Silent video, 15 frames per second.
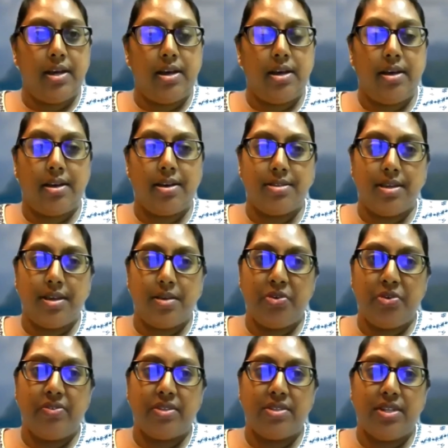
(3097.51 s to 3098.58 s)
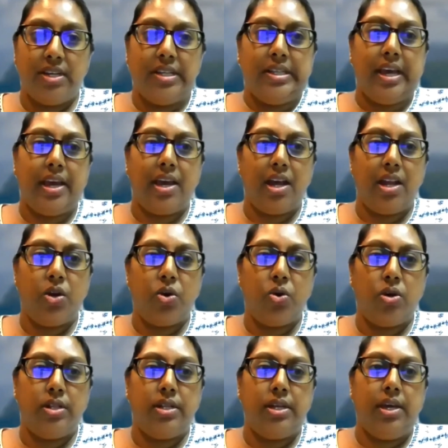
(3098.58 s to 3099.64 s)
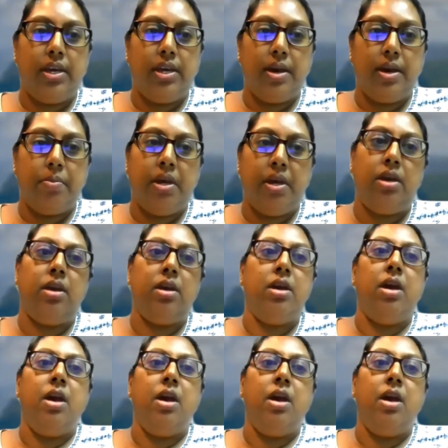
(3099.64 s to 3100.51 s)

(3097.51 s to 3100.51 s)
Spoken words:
like I said previously, they can call the EMA